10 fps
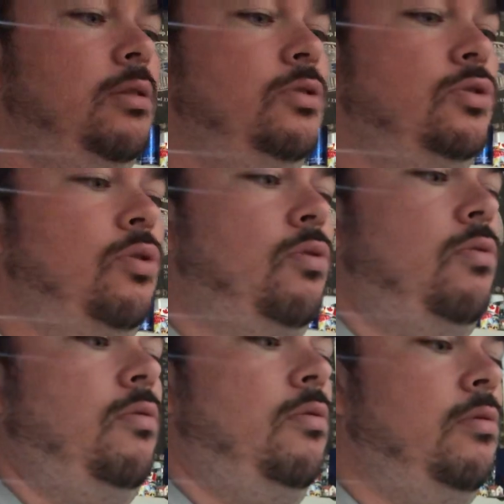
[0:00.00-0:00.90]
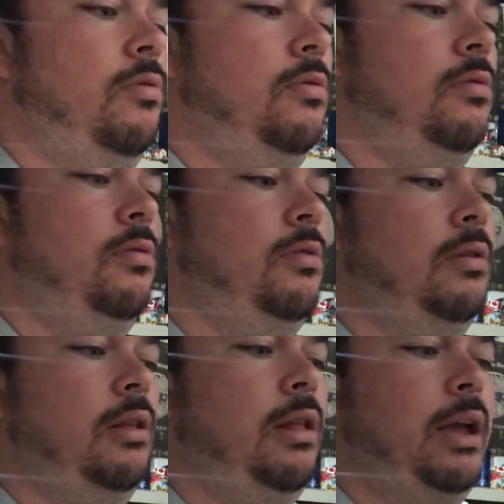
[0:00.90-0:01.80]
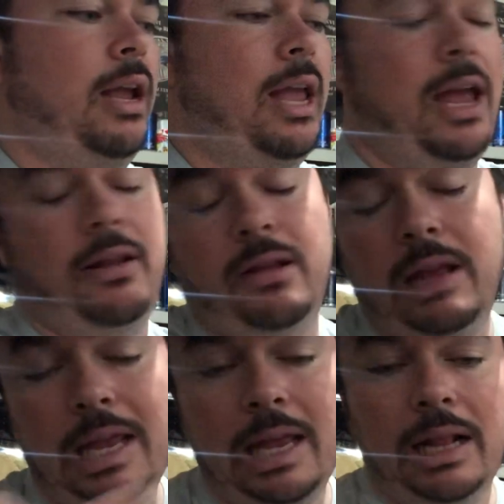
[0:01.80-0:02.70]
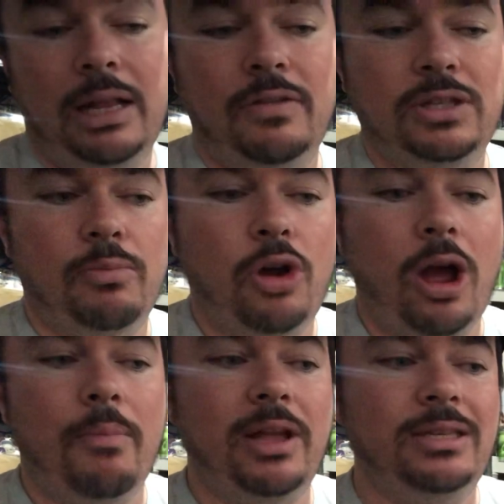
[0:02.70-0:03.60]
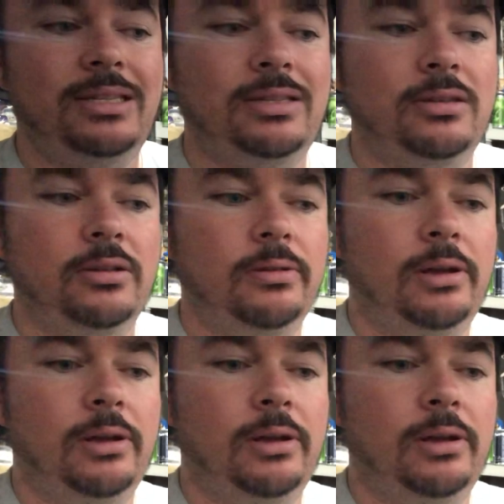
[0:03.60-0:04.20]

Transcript: So, like, again, leave some comments.